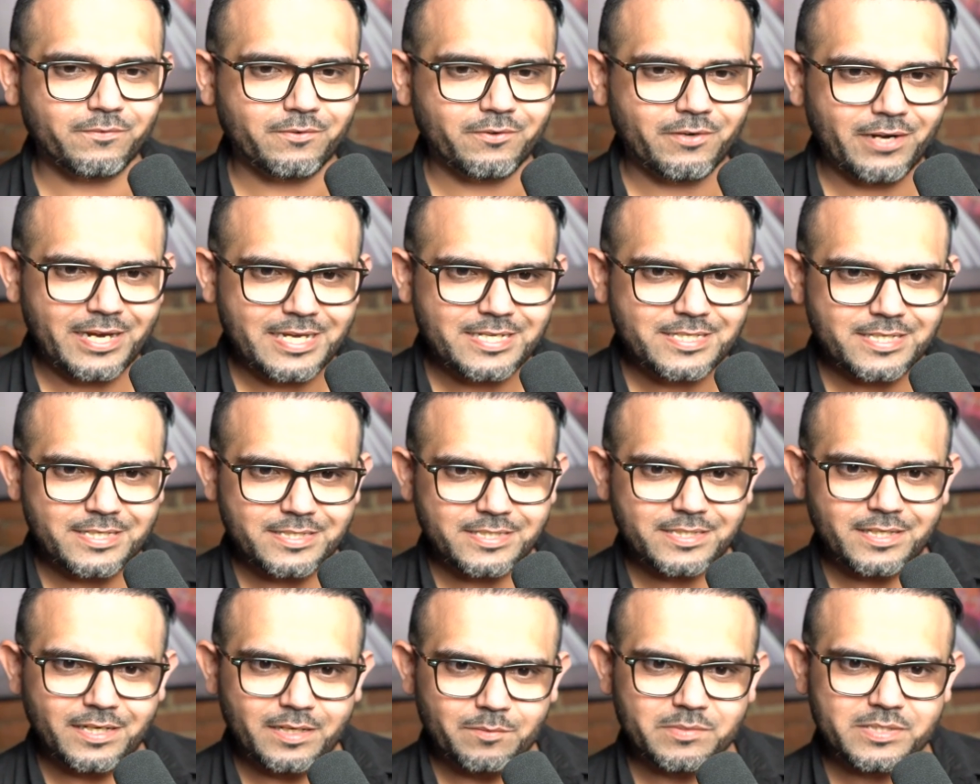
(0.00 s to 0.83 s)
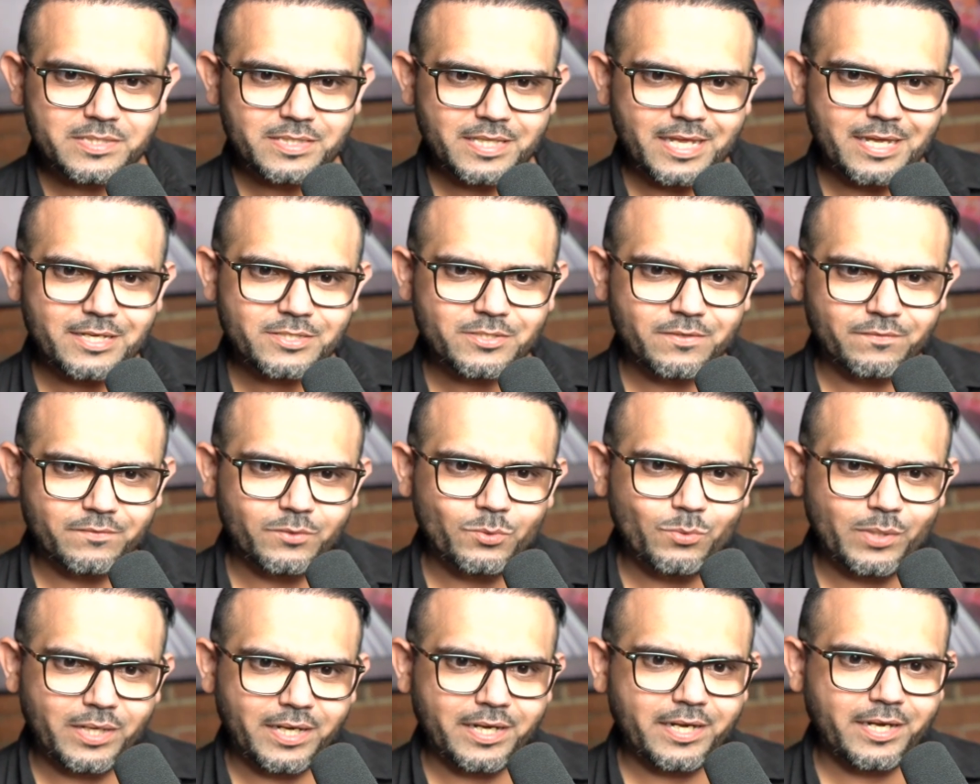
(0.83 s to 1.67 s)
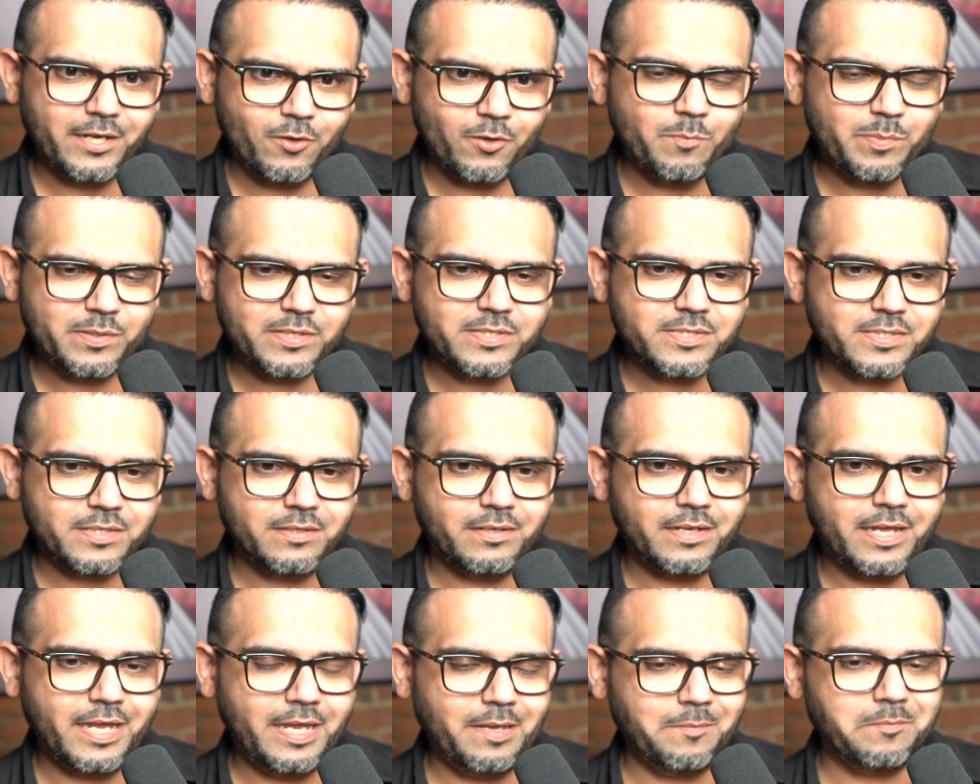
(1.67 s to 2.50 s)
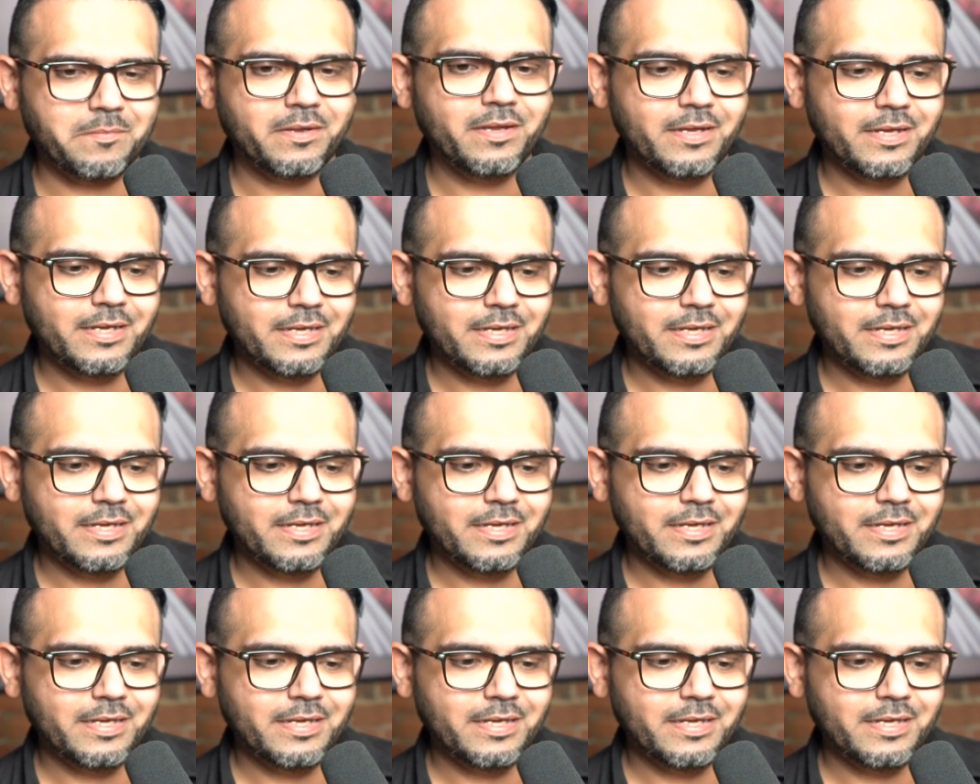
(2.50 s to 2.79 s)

crazy silly mistakes of doing it in your personal name